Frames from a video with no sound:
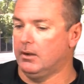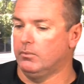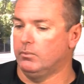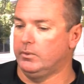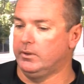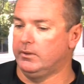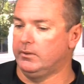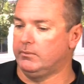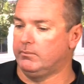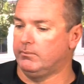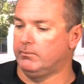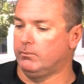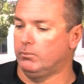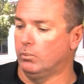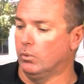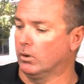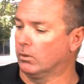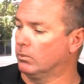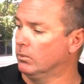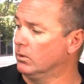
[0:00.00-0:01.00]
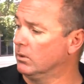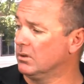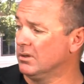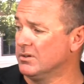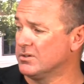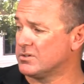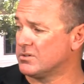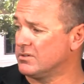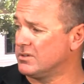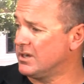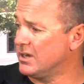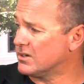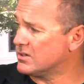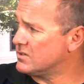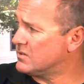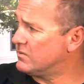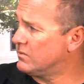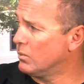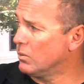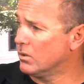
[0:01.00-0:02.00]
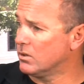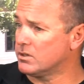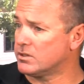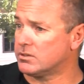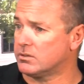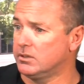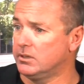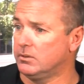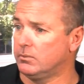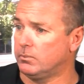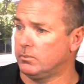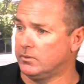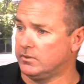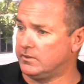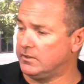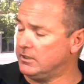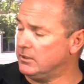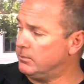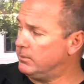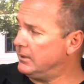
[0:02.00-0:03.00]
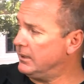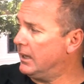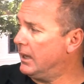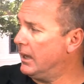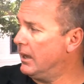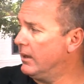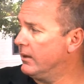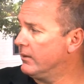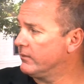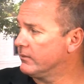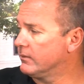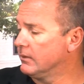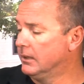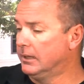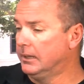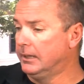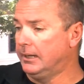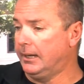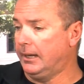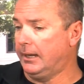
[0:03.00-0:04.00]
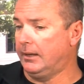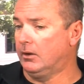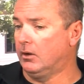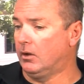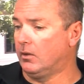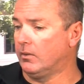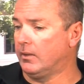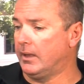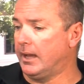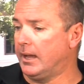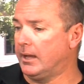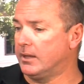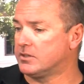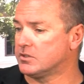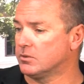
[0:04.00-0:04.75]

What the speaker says: We work real close to Texas Forestry, with DPS and all that.